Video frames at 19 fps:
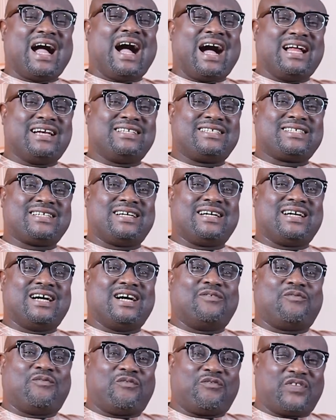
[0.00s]
and
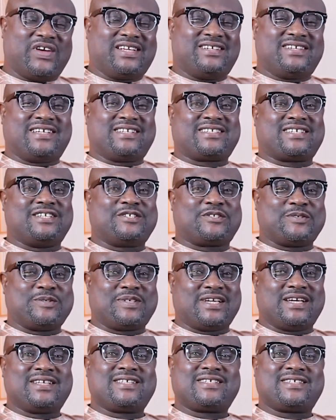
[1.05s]
a fitness
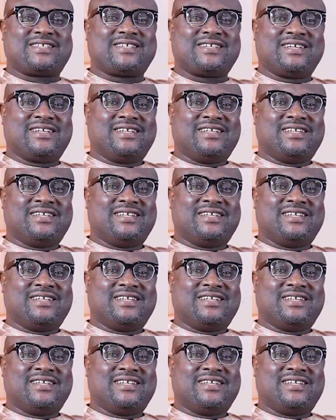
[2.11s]
enthusiast.